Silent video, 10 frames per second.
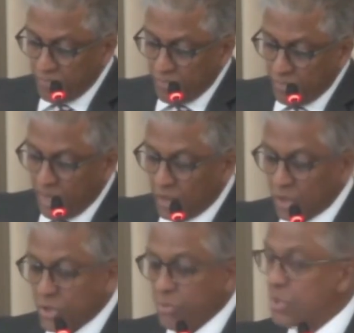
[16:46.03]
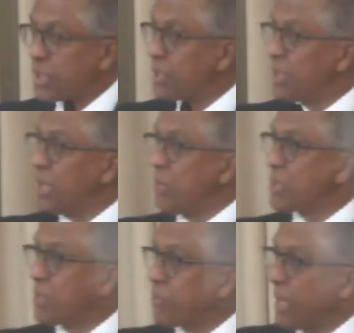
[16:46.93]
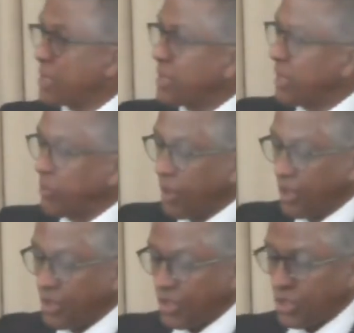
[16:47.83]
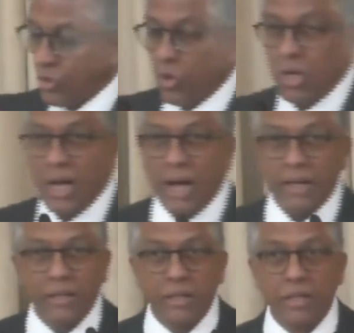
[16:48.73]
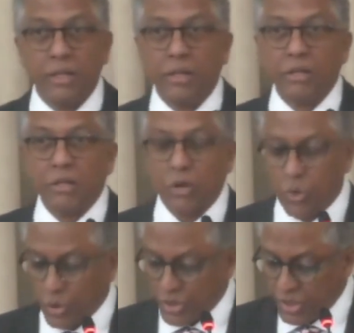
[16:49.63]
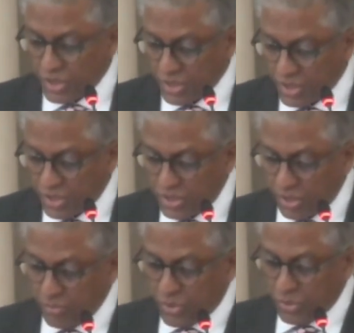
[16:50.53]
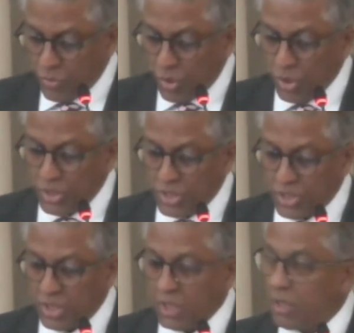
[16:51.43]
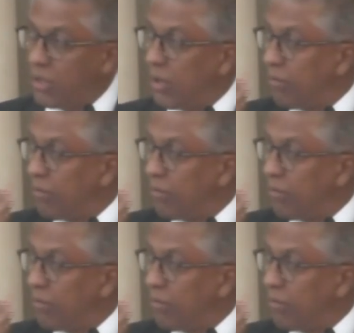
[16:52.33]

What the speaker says: My contribution today, Mr. President, will just look at the clauses in some small detail of